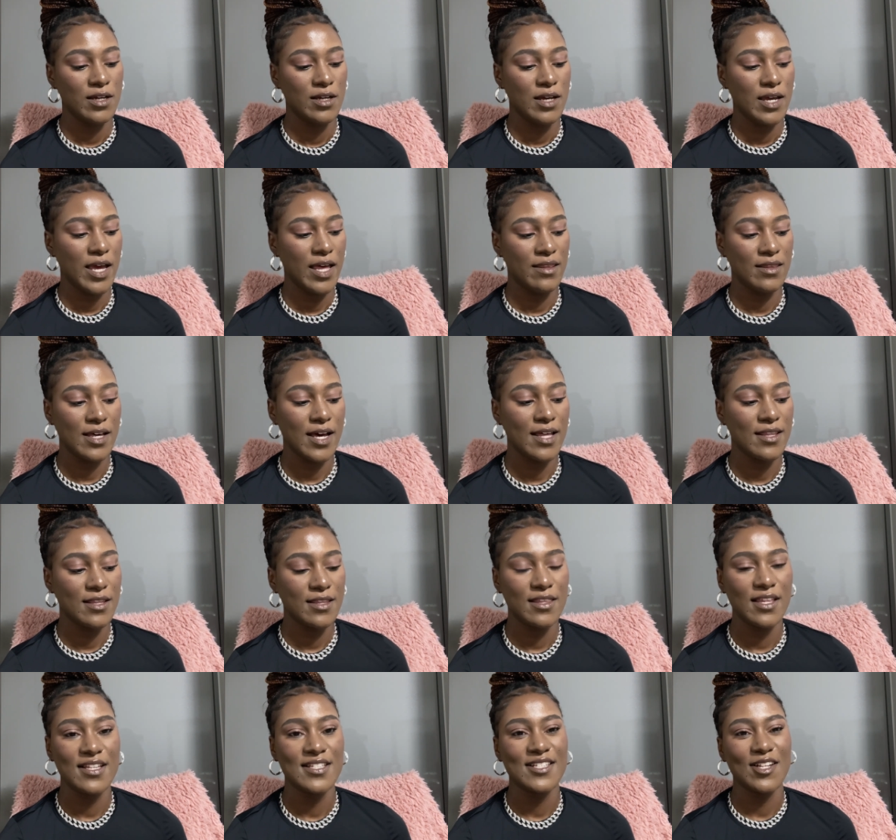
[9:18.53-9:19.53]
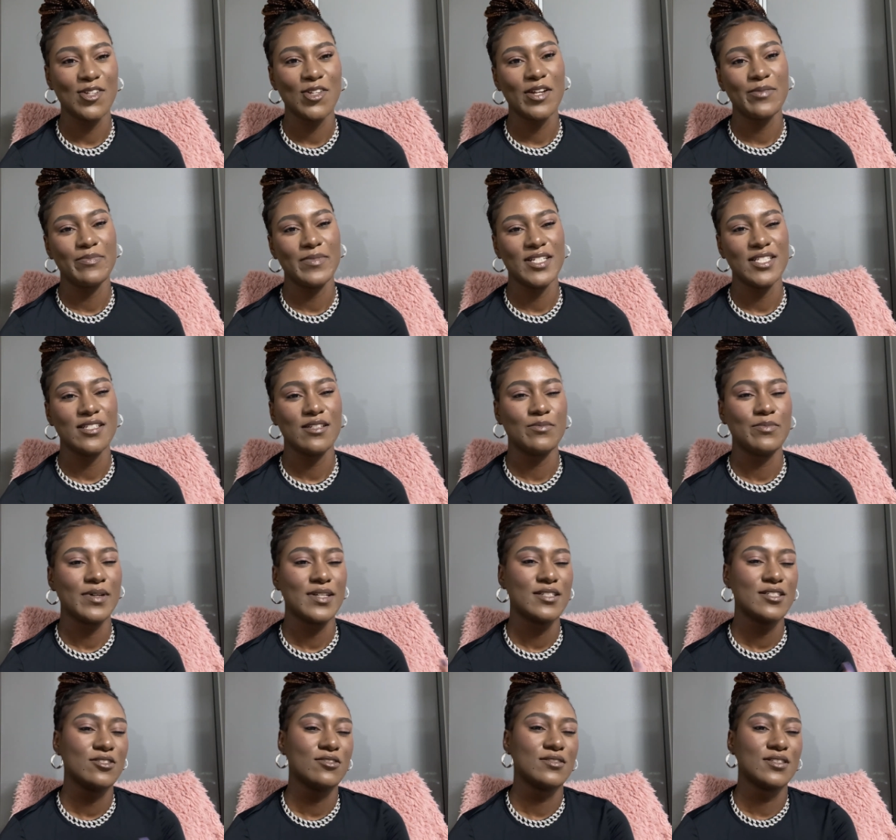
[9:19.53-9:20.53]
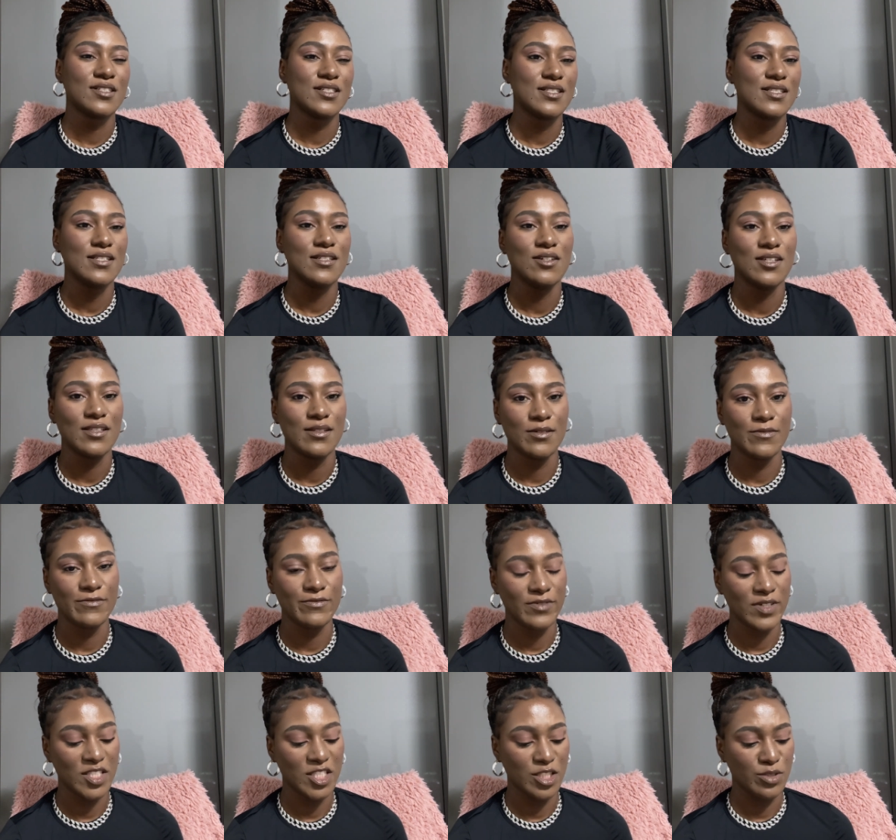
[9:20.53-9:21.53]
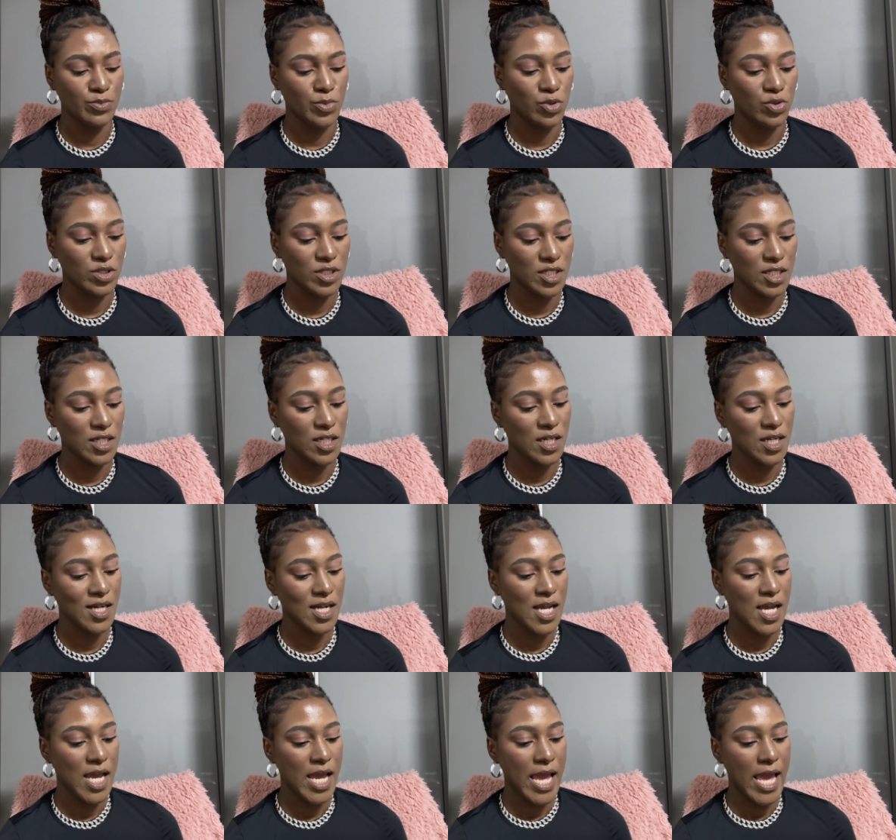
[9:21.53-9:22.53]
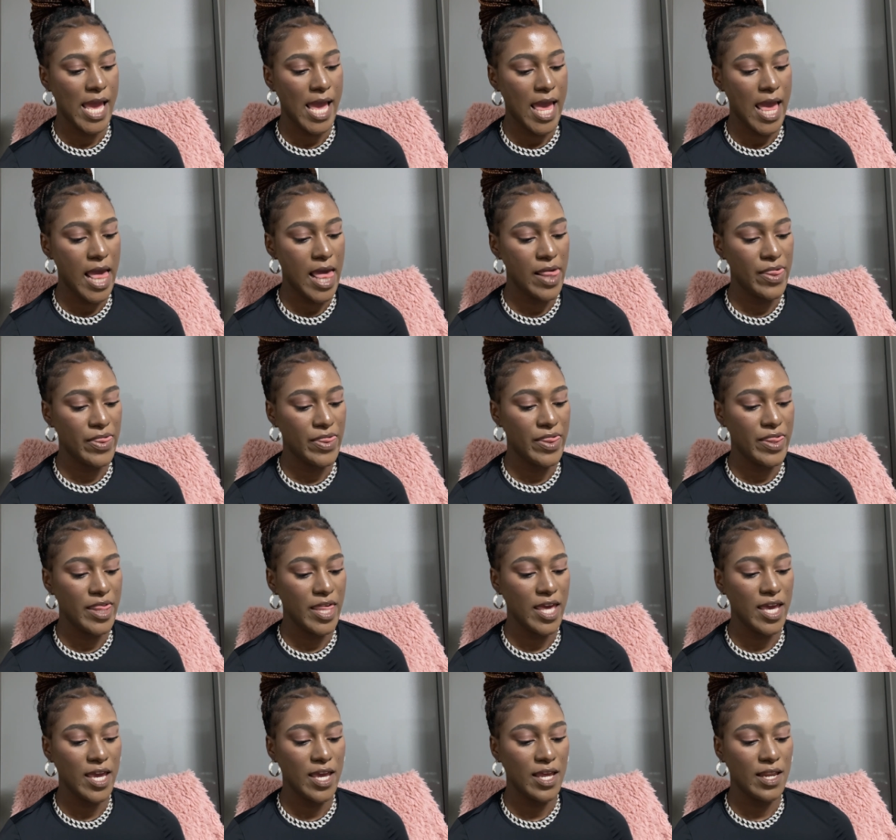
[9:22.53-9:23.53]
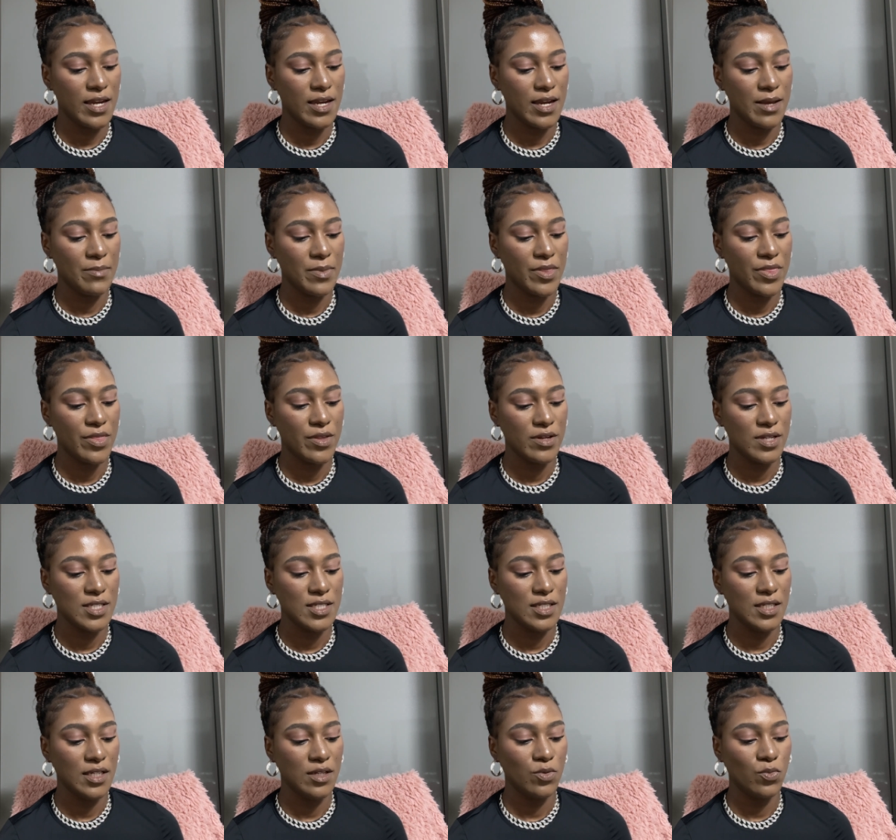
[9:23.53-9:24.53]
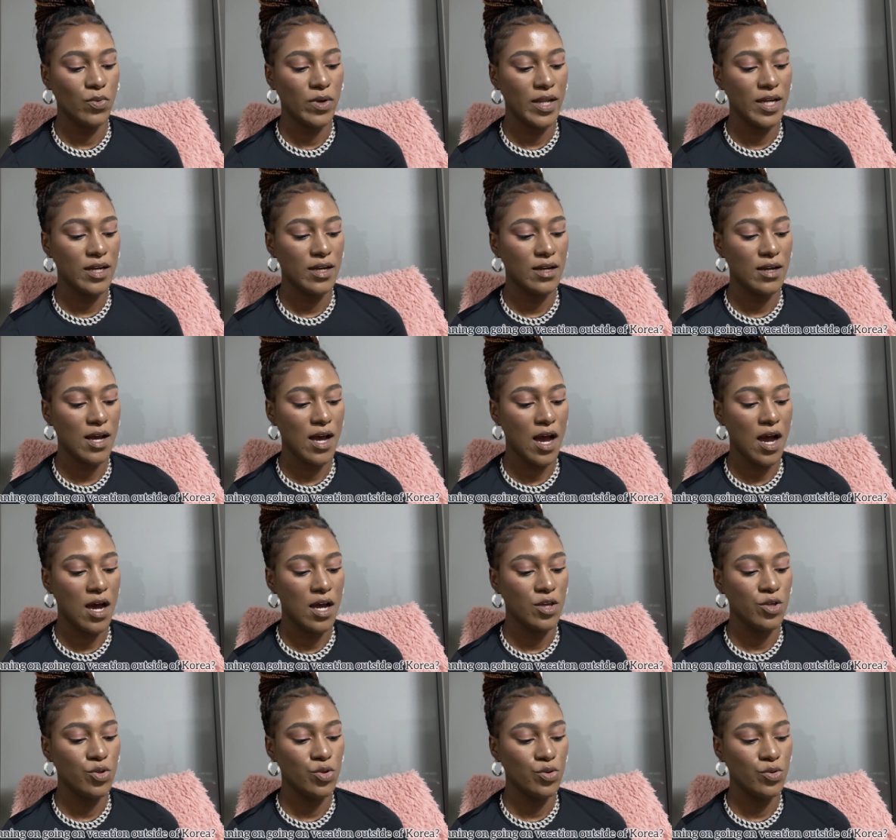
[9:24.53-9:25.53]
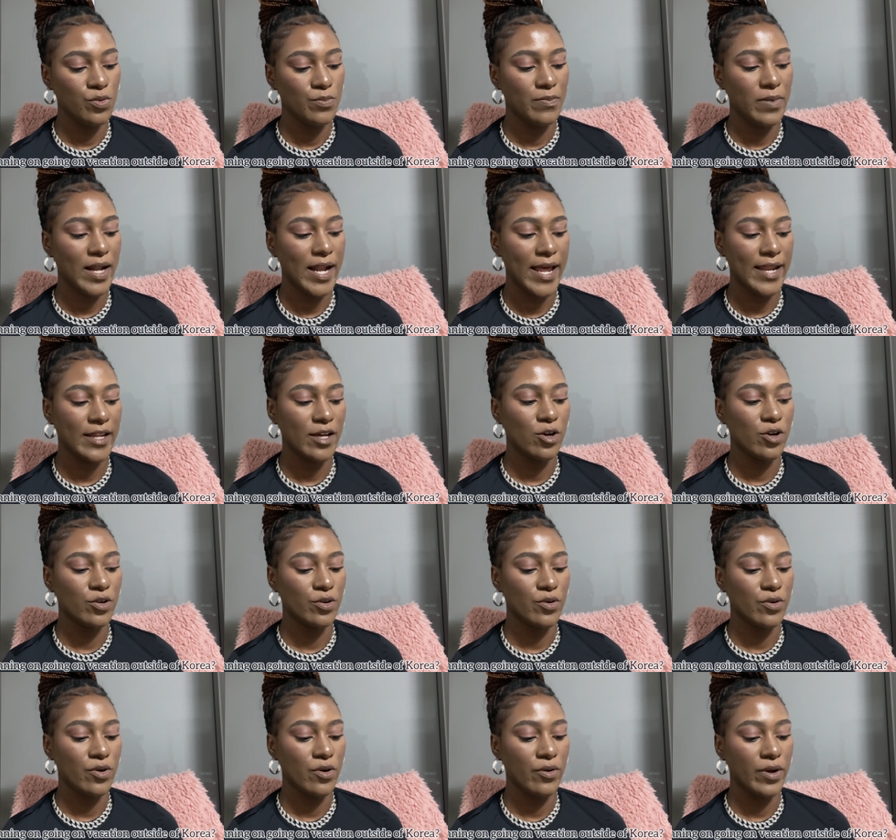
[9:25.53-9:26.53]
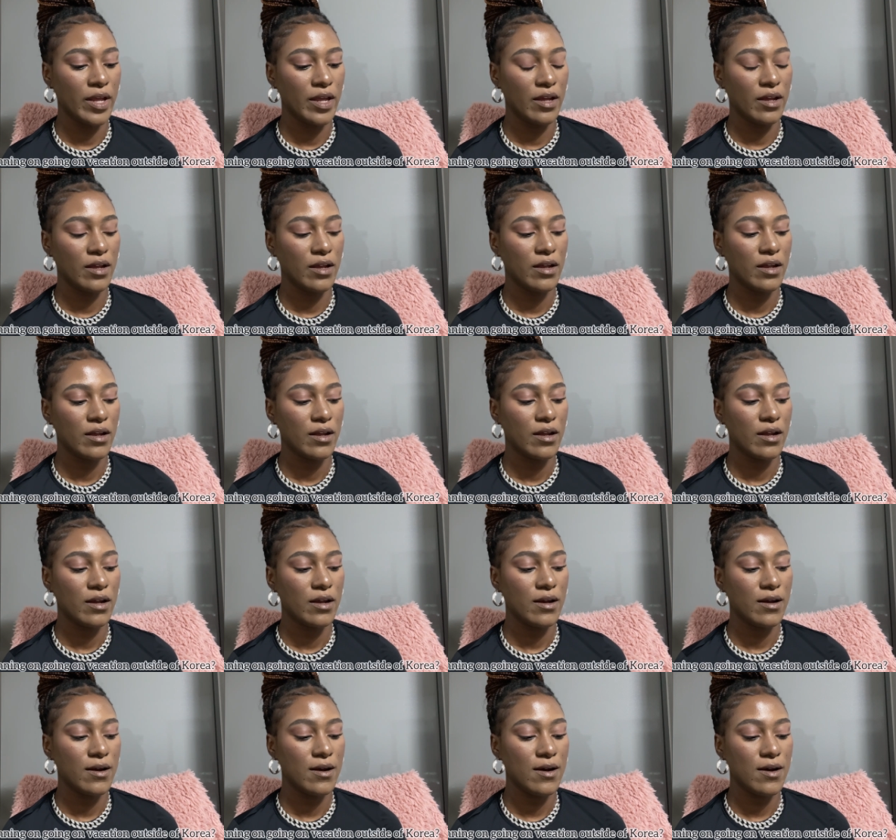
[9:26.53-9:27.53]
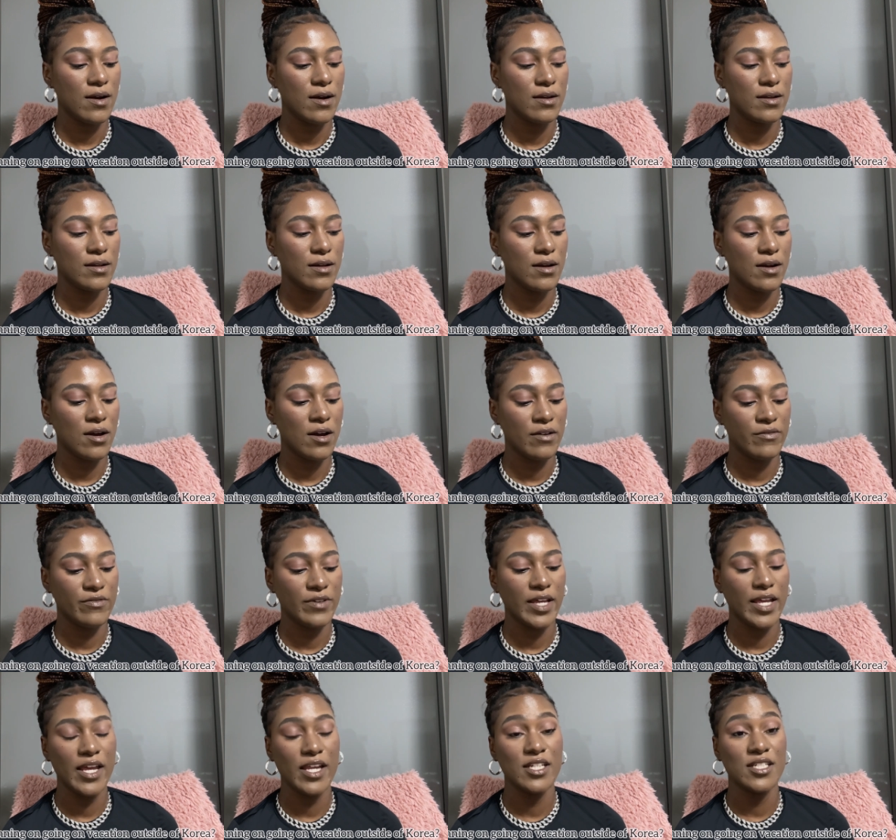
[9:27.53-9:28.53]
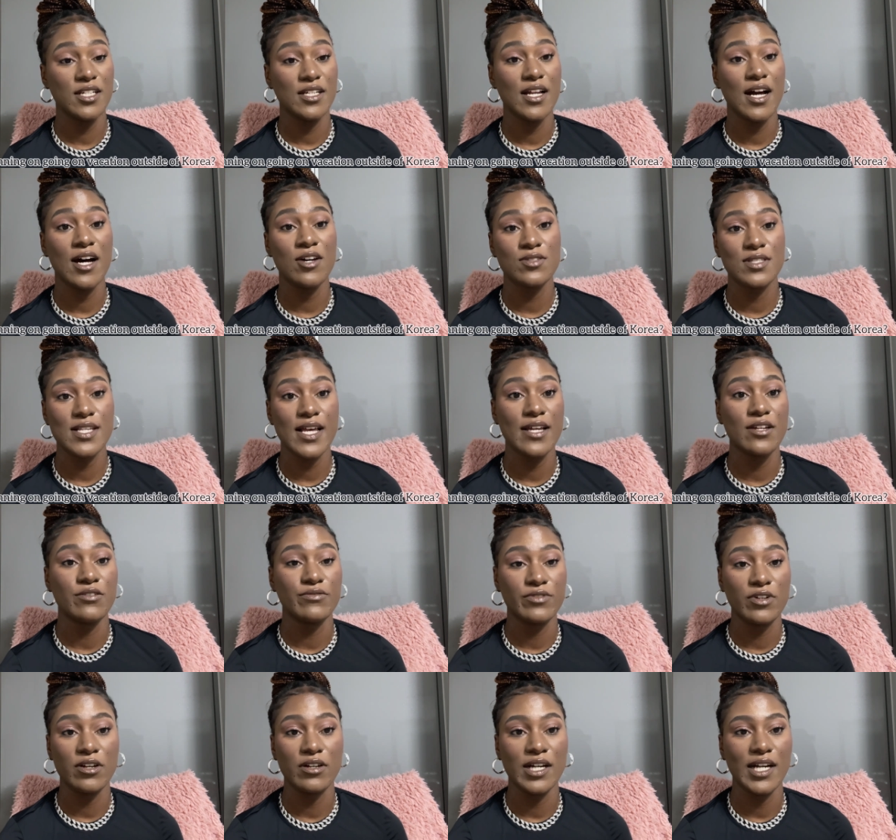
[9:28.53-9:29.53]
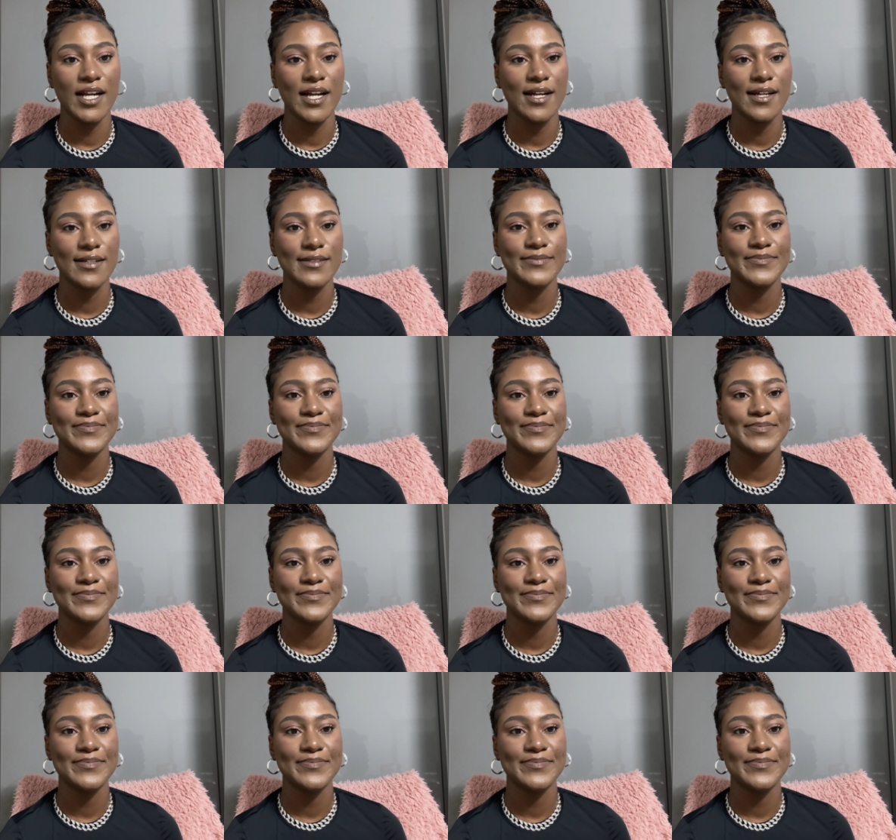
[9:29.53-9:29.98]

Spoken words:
And the other things I'll not mention, but you'll just see on the vision board. And then number 13, when are you planning on going on vacation outside of Korea?